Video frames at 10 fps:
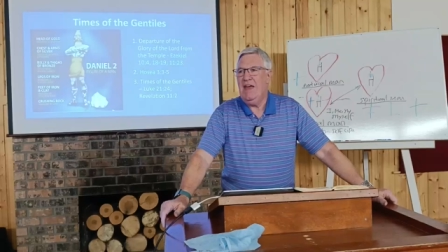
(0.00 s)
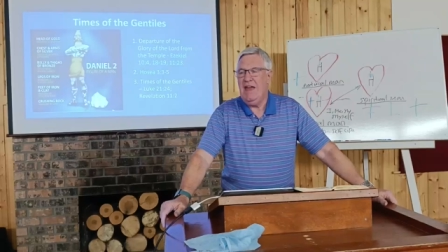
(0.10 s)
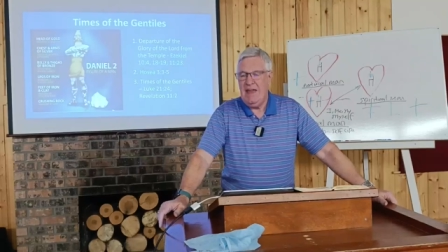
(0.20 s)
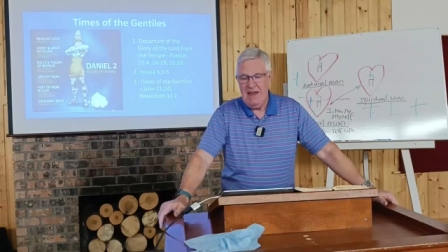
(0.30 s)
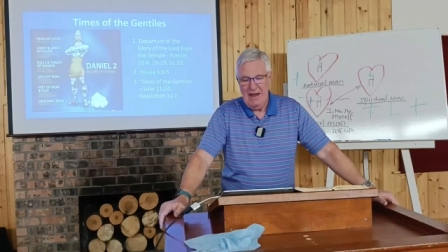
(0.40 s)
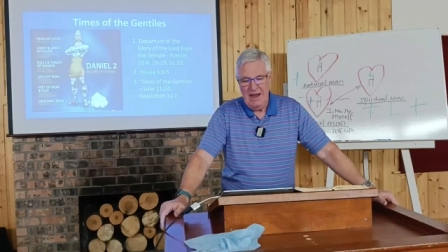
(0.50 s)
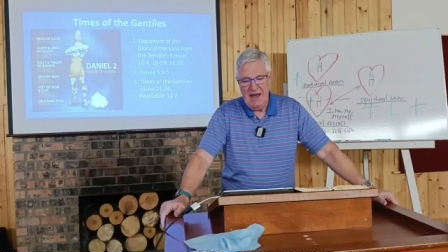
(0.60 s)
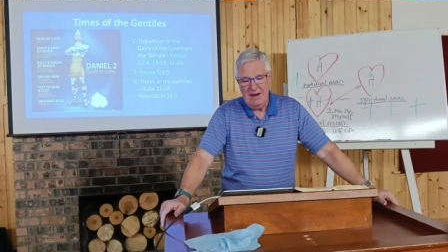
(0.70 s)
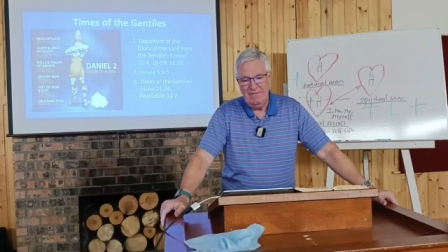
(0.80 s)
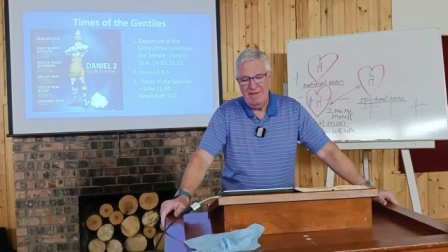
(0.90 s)
a,
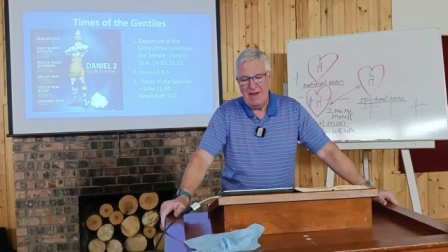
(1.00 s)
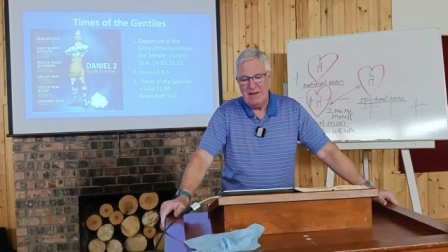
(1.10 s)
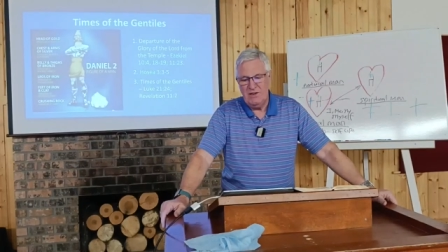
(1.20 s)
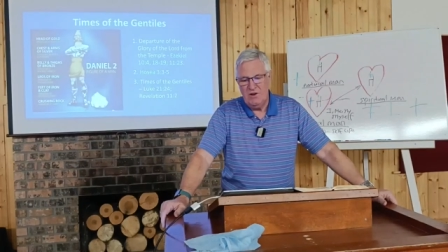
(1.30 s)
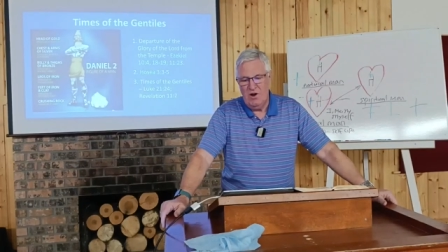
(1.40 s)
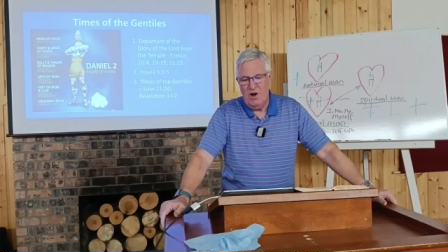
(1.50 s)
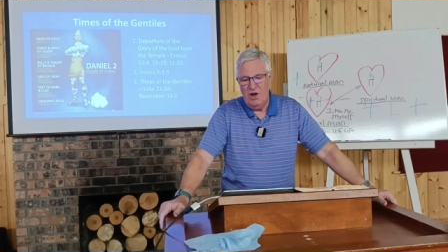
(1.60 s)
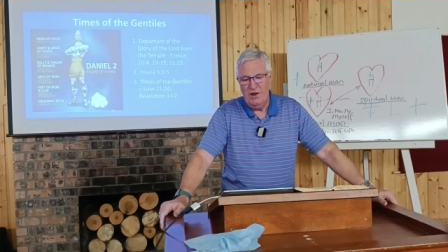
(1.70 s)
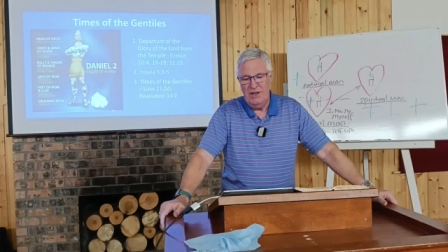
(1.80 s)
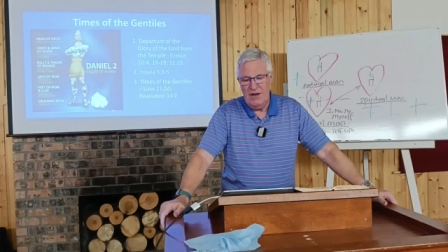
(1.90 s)
an effect
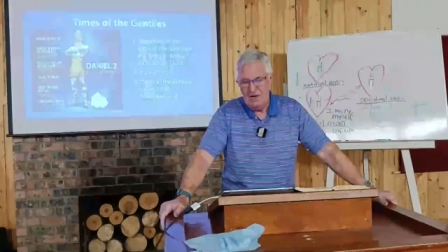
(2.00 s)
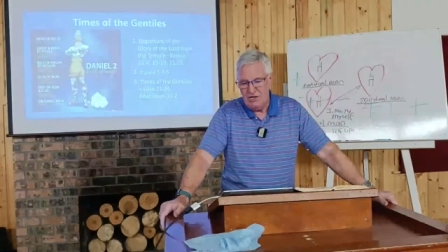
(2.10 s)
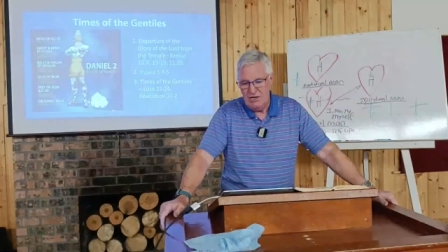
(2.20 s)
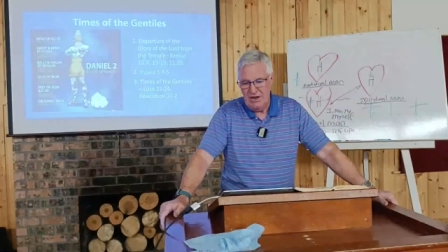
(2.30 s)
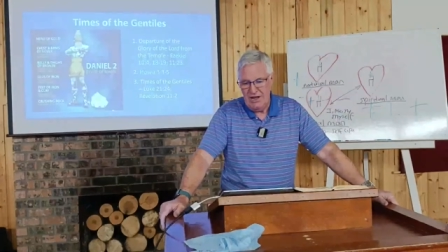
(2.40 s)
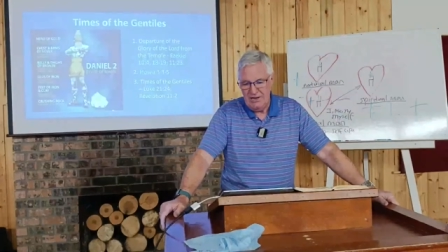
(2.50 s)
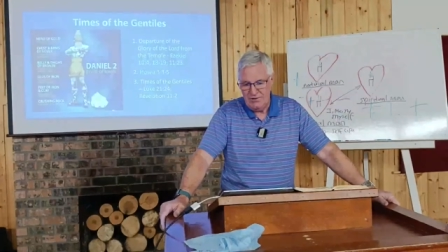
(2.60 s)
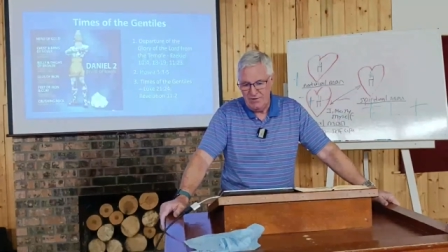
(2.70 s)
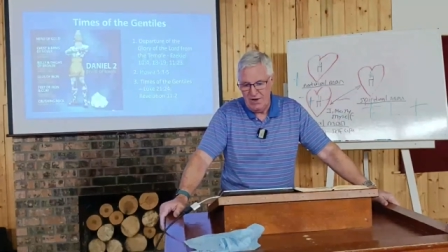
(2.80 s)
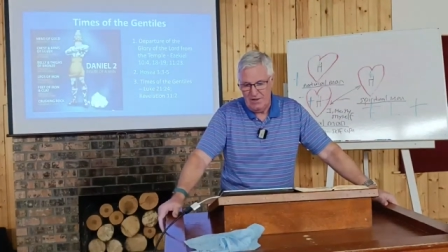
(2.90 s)
on the nation
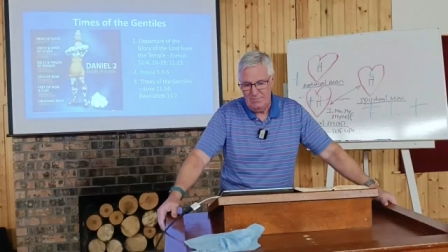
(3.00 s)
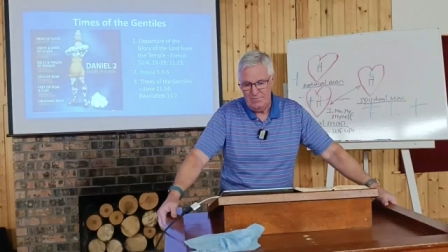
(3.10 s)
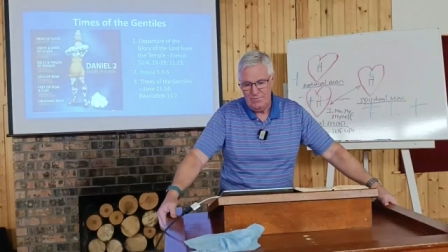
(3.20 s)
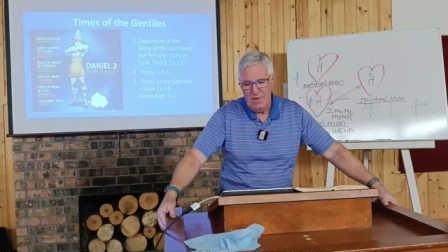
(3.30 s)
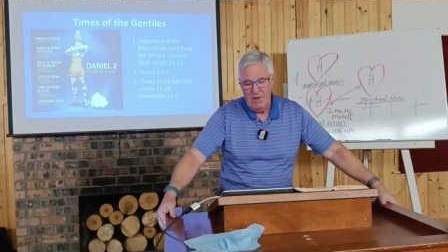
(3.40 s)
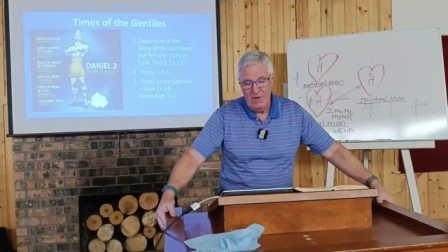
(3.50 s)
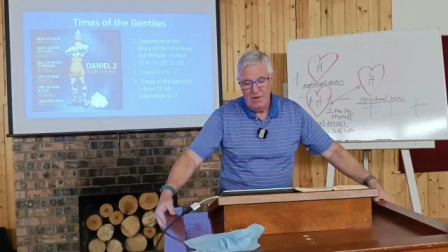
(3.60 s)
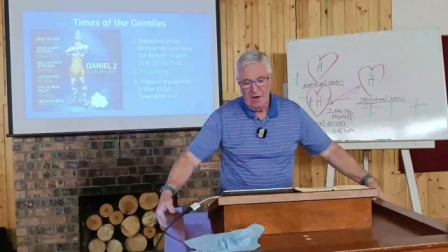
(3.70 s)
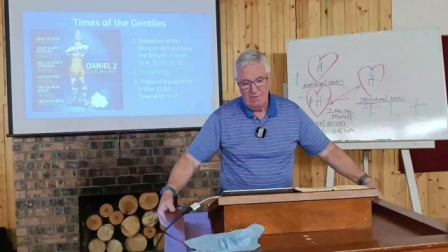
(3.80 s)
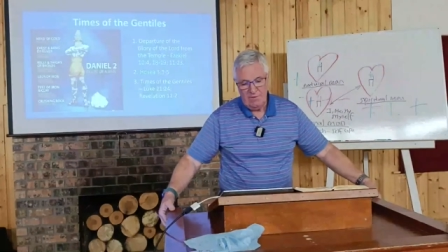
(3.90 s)
Israel.
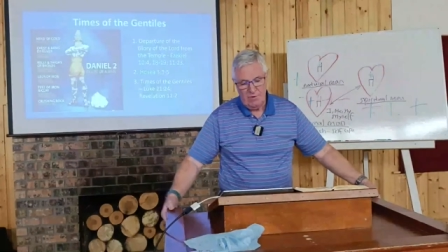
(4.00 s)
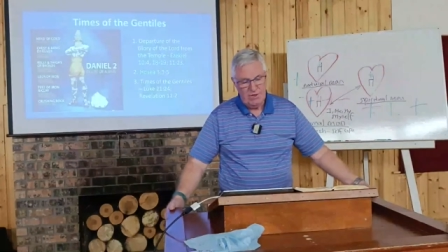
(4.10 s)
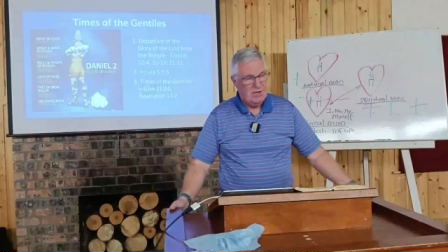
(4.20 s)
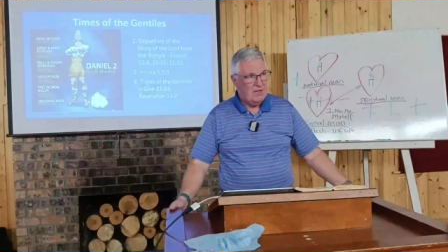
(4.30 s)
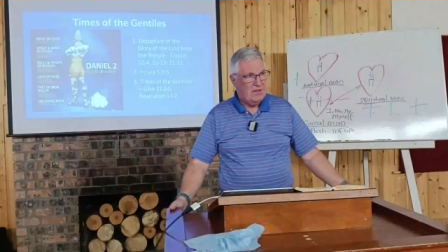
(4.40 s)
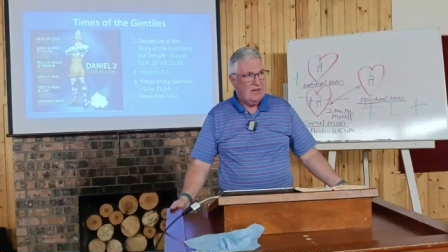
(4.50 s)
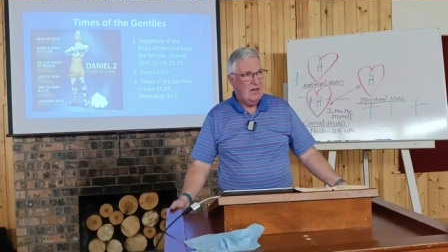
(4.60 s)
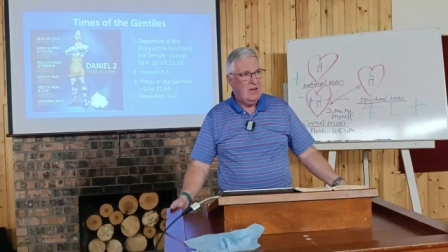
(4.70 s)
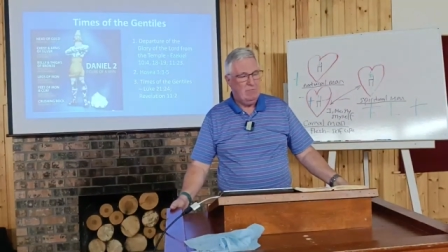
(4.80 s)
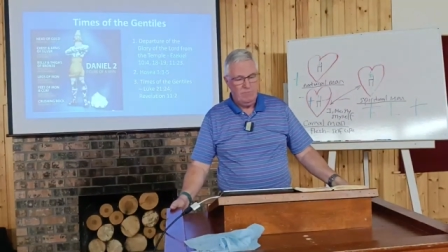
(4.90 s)
And of course, at the
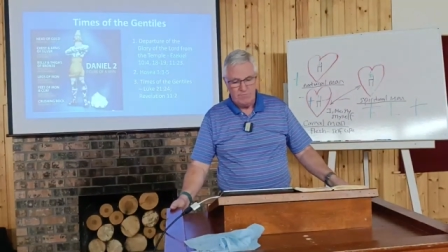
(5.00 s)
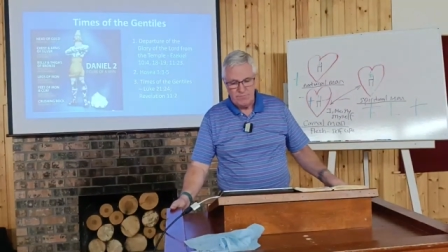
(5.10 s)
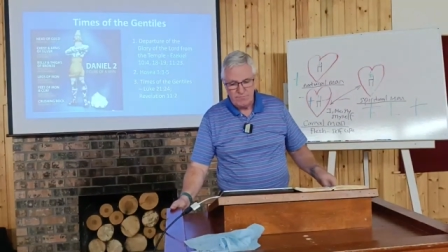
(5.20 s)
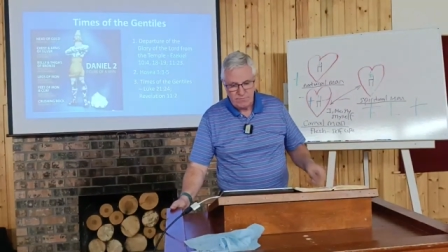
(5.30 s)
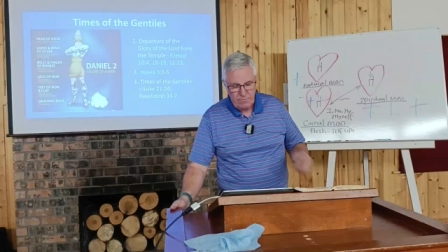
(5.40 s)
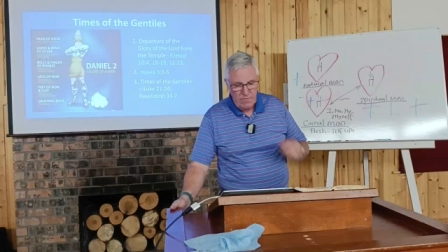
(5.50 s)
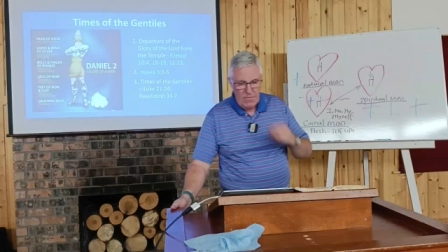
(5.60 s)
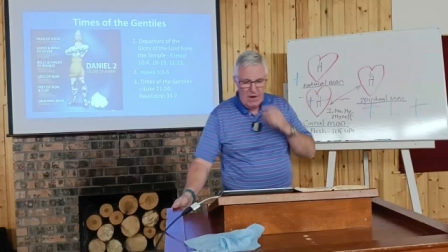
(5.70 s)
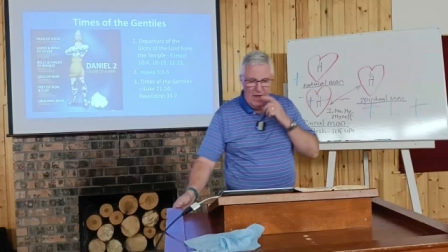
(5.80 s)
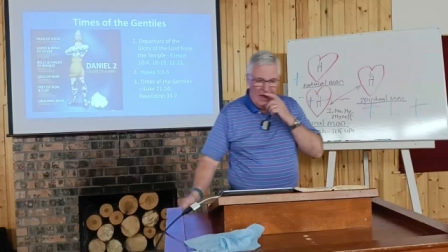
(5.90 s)
time
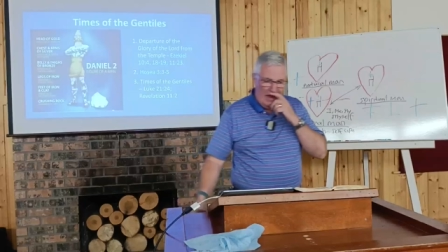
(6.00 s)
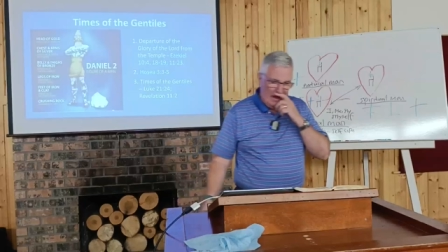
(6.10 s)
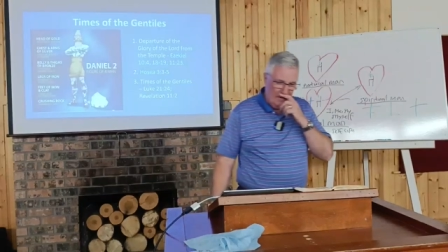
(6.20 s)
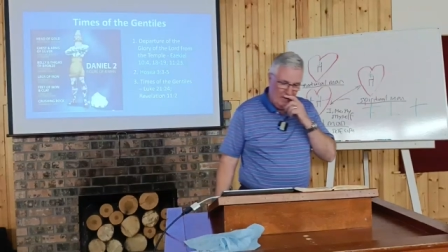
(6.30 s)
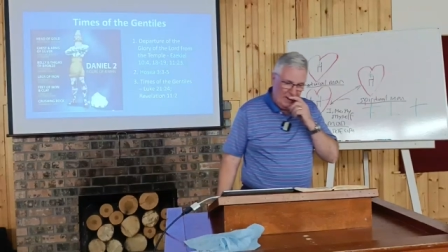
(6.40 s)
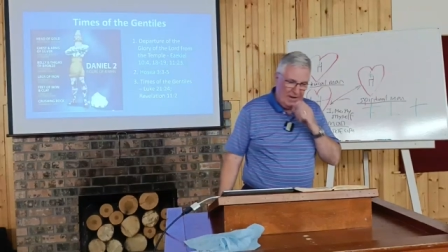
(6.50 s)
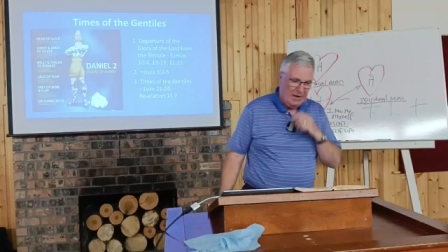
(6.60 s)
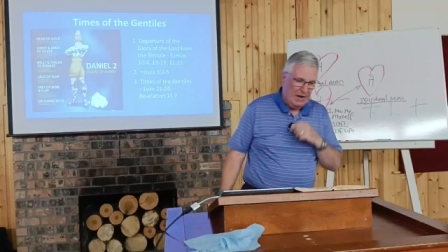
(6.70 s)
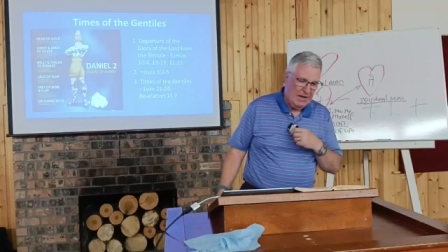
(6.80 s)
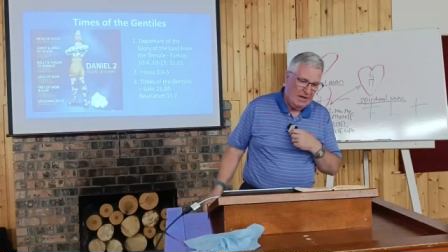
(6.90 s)

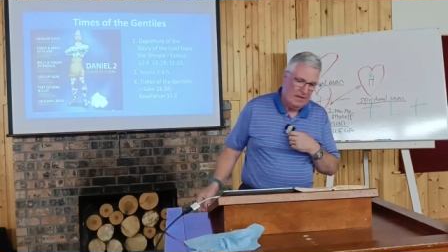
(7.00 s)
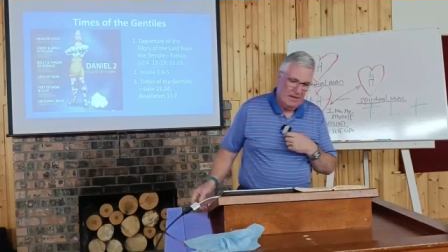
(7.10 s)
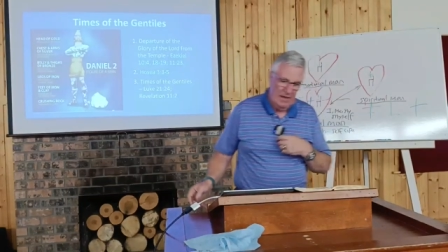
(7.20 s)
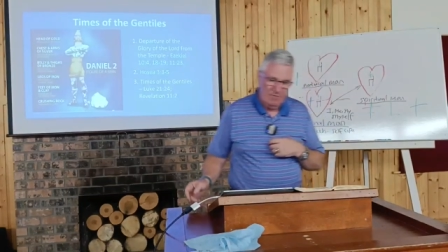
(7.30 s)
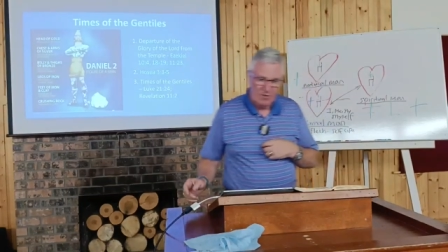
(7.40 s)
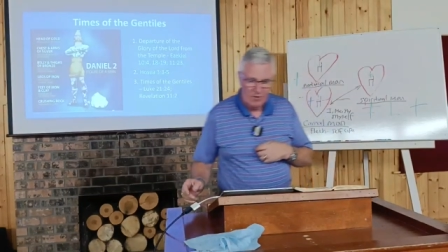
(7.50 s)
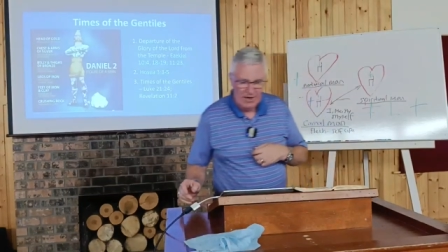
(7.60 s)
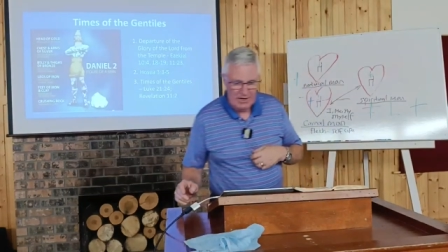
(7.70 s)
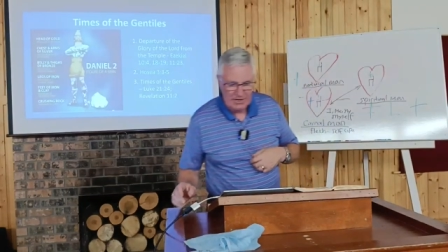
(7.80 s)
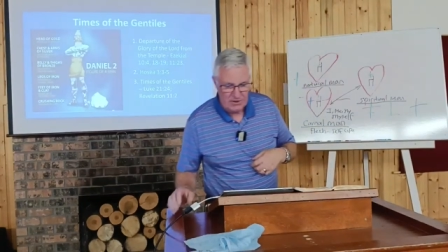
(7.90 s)
when they were
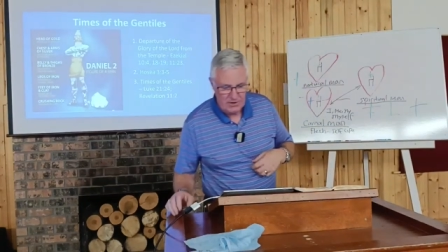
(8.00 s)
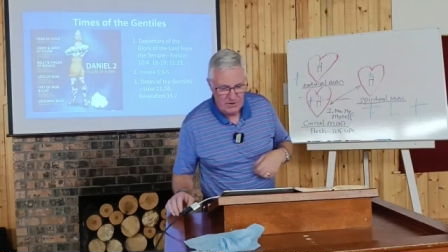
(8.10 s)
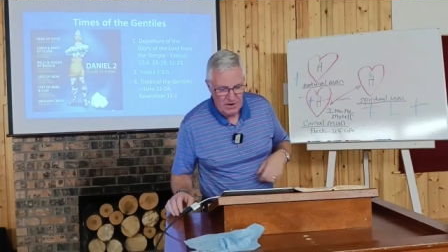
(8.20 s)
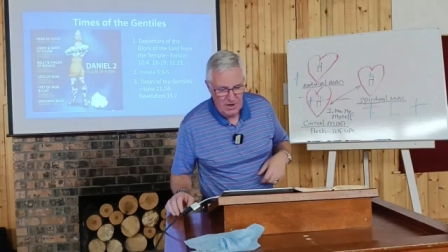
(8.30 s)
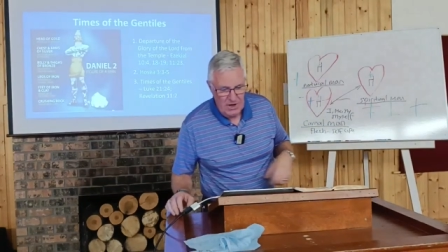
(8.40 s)
going into